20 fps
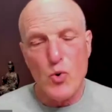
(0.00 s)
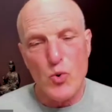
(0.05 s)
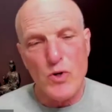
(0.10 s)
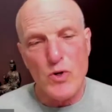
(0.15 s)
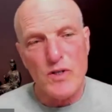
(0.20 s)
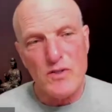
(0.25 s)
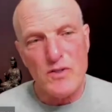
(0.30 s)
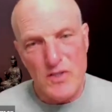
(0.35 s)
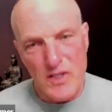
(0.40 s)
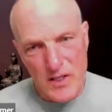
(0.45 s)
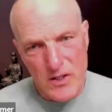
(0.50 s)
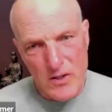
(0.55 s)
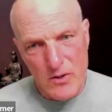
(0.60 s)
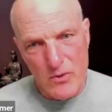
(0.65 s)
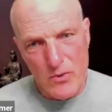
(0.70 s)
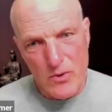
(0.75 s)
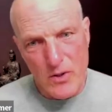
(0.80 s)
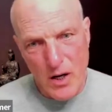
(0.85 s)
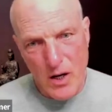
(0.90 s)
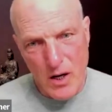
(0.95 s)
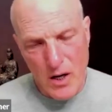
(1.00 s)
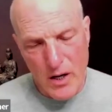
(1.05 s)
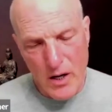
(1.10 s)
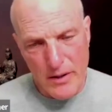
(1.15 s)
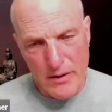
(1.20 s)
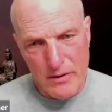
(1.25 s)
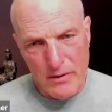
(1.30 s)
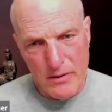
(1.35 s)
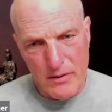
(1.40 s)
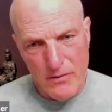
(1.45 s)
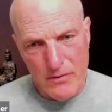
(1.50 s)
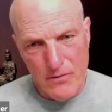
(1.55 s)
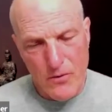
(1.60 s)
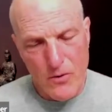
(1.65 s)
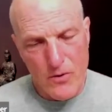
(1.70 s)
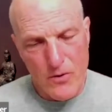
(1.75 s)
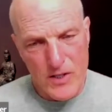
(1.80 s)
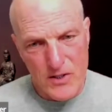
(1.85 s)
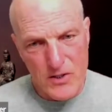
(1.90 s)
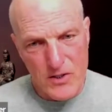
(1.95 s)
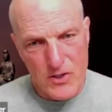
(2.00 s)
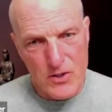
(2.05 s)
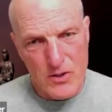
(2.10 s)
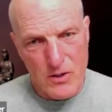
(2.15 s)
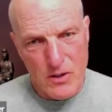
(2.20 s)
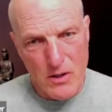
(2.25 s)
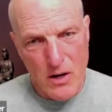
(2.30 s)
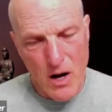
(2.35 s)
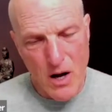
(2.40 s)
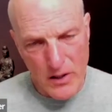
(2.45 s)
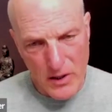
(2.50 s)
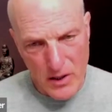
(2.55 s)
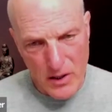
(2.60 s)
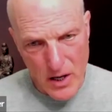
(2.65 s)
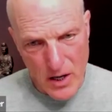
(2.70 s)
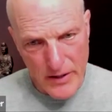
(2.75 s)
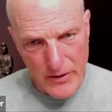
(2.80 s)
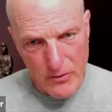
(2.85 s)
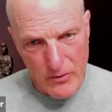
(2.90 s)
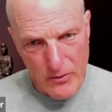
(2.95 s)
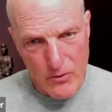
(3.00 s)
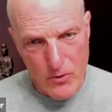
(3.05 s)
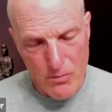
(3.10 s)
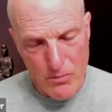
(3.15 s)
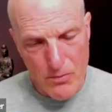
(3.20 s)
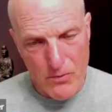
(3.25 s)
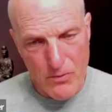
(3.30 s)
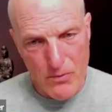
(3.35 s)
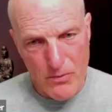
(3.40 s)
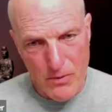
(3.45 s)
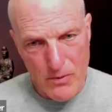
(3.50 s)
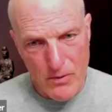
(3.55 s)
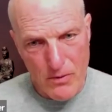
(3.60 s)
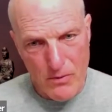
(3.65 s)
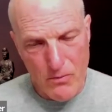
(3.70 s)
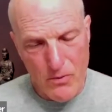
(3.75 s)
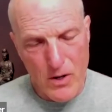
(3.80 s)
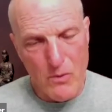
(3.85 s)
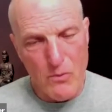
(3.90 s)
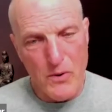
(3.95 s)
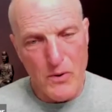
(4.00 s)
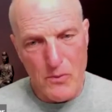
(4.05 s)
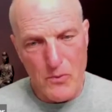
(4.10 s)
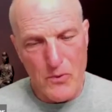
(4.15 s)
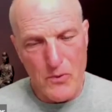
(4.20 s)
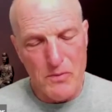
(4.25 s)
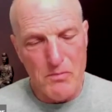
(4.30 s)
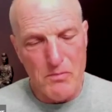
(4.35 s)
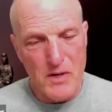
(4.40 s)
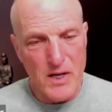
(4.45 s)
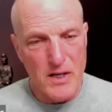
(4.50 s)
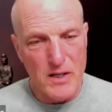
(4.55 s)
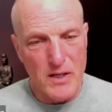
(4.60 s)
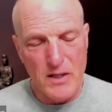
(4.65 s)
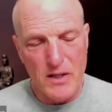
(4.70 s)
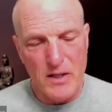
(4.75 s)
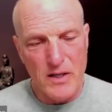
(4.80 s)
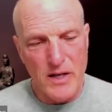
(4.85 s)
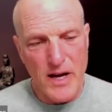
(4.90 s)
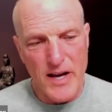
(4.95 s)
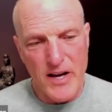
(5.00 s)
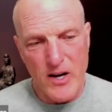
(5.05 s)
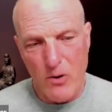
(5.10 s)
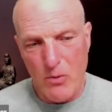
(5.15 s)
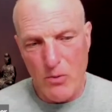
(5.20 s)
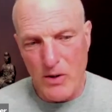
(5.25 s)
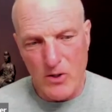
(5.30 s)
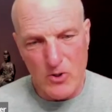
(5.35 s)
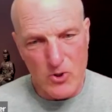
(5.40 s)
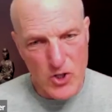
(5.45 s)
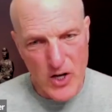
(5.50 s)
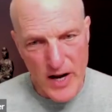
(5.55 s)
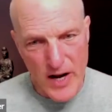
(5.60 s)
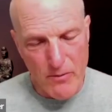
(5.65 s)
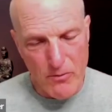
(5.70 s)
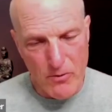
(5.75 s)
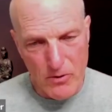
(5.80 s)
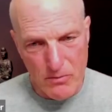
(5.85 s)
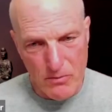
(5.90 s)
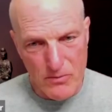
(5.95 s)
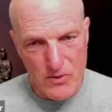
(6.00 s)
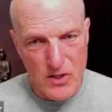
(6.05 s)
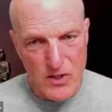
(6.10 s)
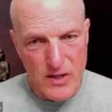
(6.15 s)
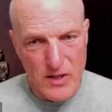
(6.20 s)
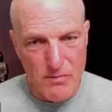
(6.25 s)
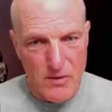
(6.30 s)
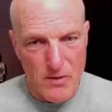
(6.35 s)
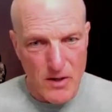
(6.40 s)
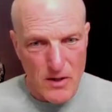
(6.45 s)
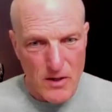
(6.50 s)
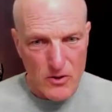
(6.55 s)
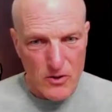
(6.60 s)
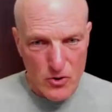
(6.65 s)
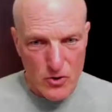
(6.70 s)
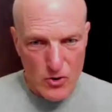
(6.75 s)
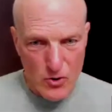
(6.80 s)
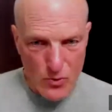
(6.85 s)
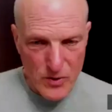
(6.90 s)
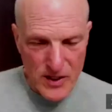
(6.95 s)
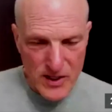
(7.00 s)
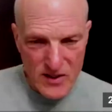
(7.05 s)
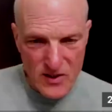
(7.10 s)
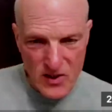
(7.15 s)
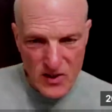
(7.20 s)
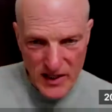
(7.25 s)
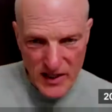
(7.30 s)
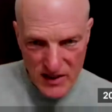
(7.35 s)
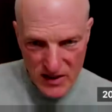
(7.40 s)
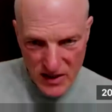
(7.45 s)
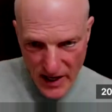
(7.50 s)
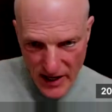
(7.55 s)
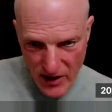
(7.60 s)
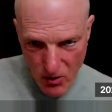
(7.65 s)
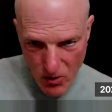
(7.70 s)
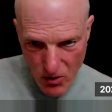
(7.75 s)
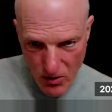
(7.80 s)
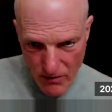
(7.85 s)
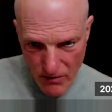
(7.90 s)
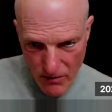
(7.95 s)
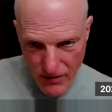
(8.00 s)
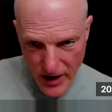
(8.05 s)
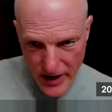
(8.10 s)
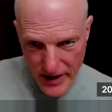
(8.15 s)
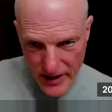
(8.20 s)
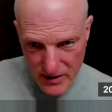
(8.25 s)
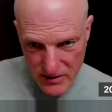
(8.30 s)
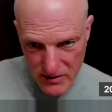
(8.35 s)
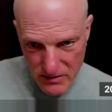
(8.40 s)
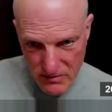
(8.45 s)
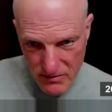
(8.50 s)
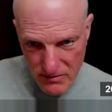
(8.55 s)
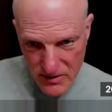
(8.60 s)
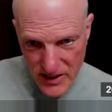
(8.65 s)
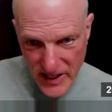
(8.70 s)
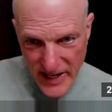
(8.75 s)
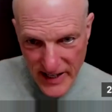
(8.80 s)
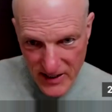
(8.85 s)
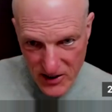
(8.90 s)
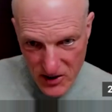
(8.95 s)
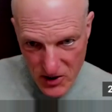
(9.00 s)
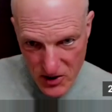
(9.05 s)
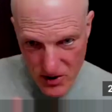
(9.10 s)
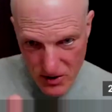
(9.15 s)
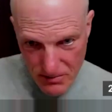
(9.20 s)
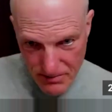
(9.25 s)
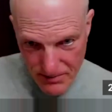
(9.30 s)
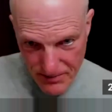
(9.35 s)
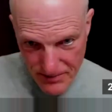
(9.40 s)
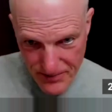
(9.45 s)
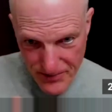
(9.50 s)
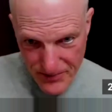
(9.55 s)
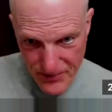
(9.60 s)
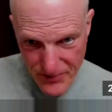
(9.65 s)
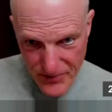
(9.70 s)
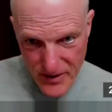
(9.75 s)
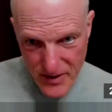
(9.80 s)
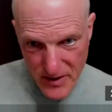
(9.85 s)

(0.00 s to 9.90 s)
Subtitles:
who continued on for this online group where we would meet in AOL chat rooms and do insight dialogue via text.